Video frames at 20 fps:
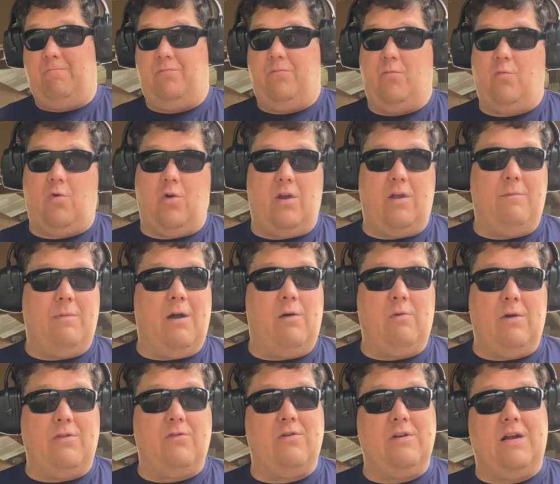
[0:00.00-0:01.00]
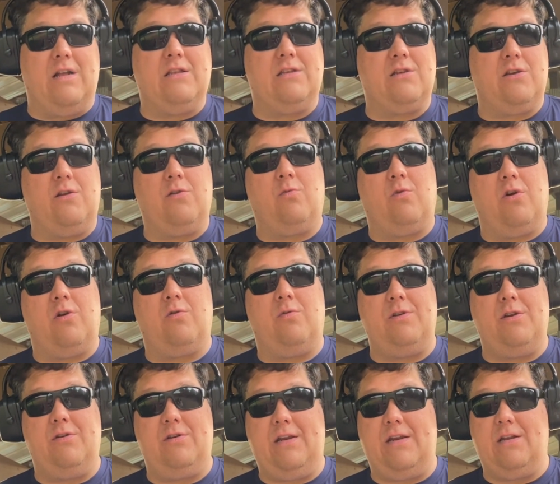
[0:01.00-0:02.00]
worry about whether or not it's going to work when
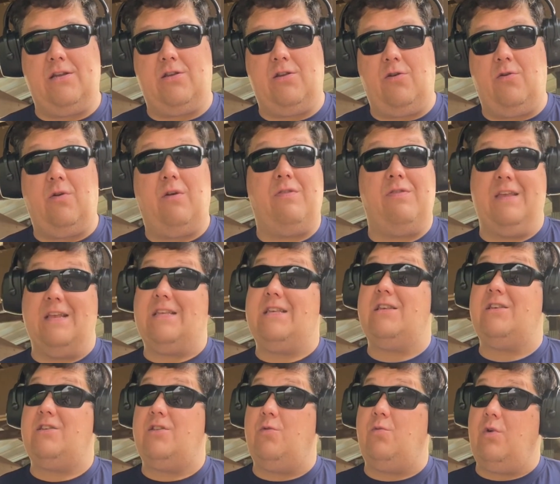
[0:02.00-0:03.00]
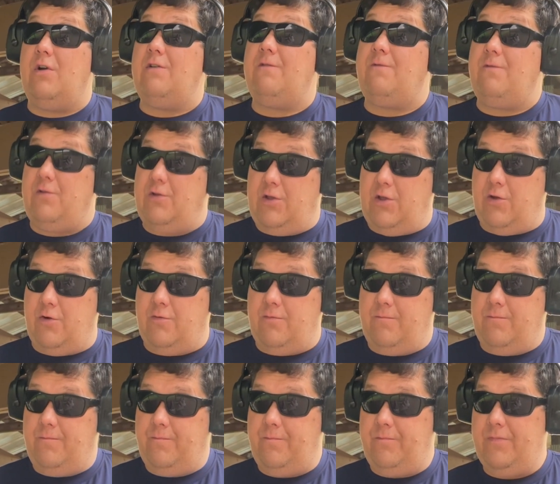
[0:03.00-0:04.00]
you need it to, this is the one for you.
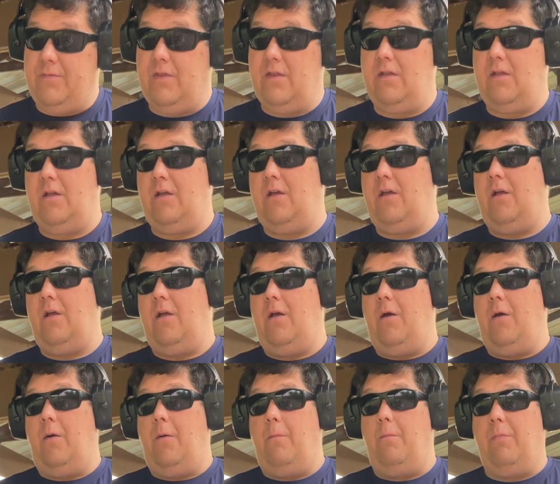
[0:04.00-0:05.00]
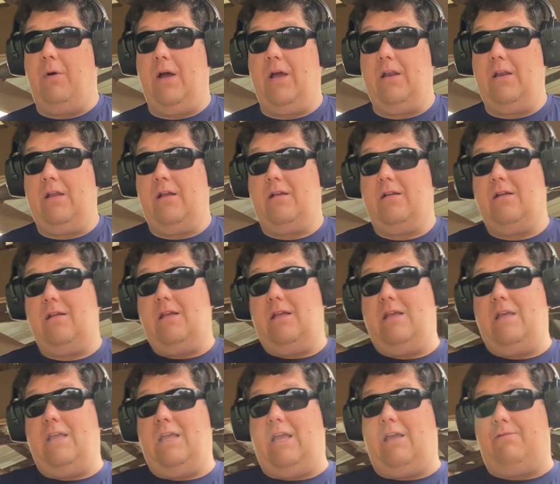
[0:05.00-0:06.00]
But
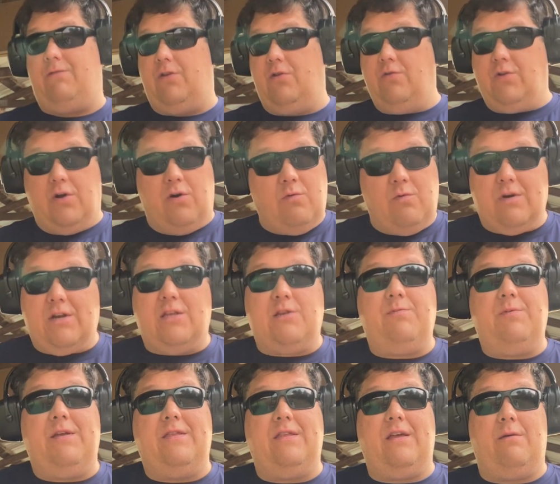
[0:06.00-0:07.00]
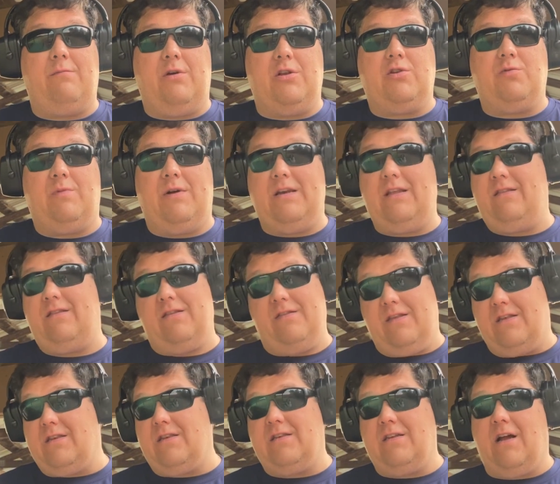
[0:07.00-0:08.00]
if you don't want to spend that much money, then
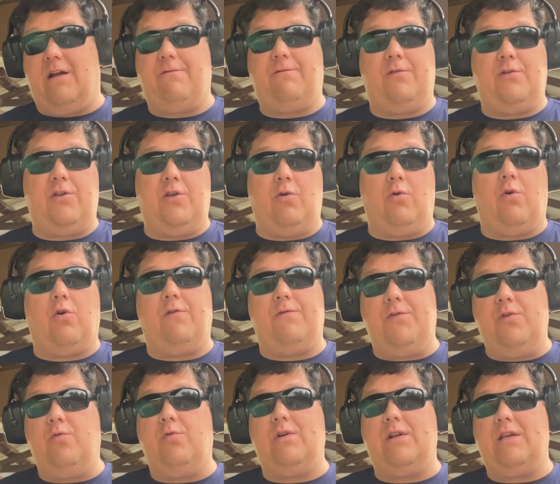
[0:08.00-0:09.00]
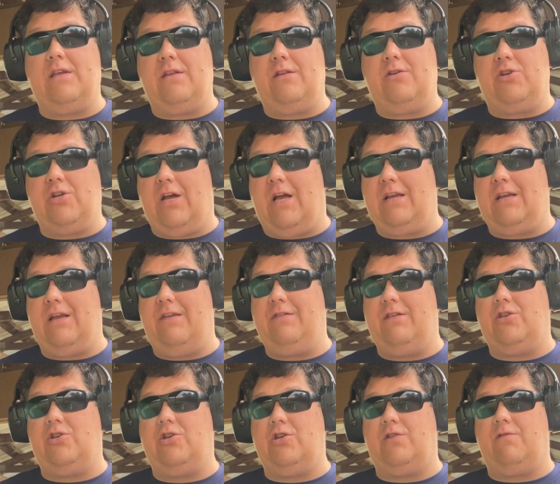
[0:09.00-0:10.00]
this is not for you. Or if you want a shotgun
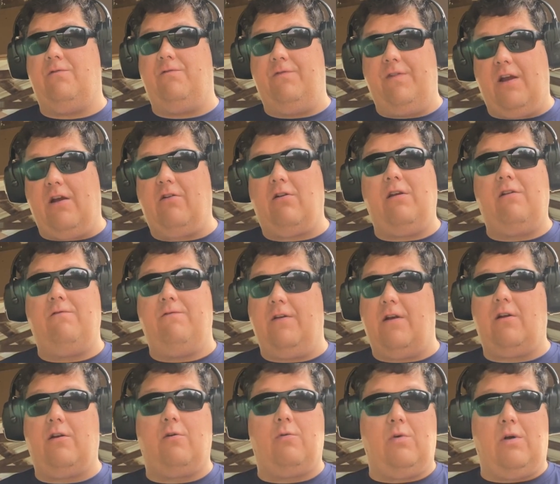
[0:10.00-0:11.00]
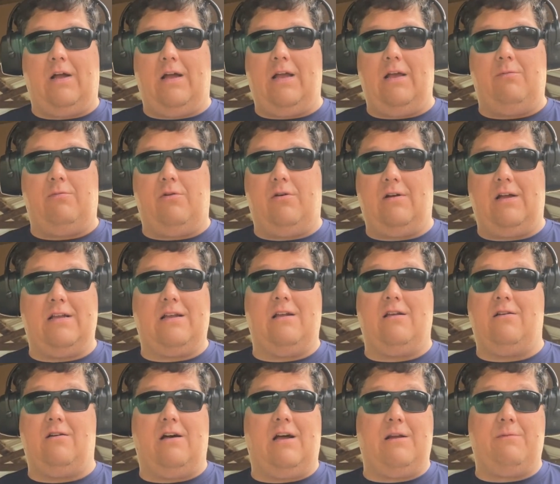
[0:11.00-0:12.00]
that's just very, very reliable, like a
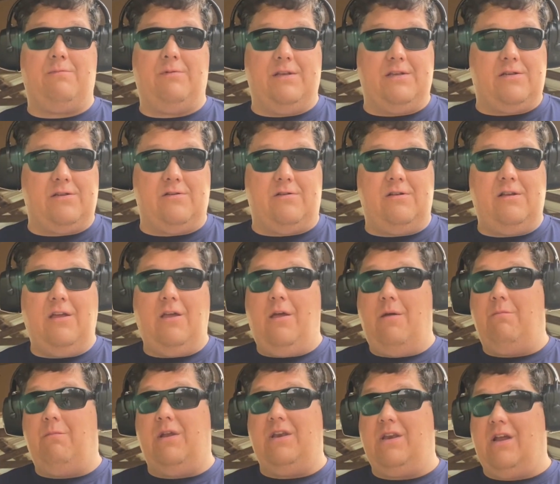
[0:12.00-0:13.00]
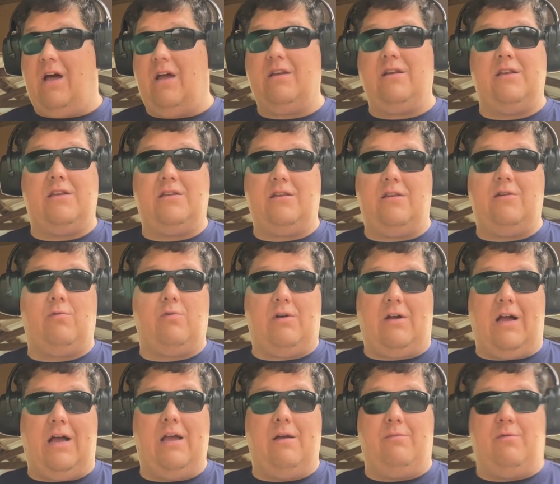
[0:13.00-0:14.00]
Glock pistol, monotonously
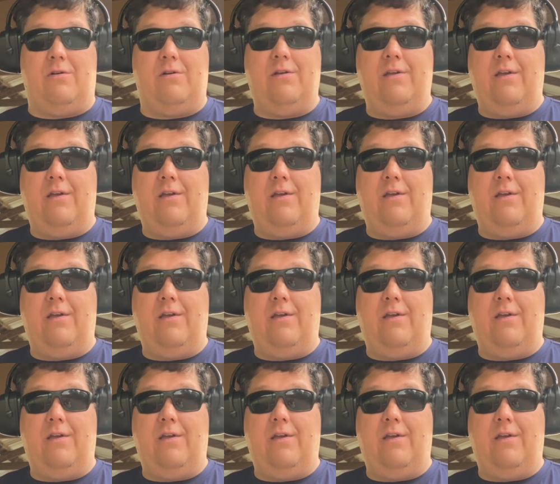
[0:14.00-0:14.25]
reliable.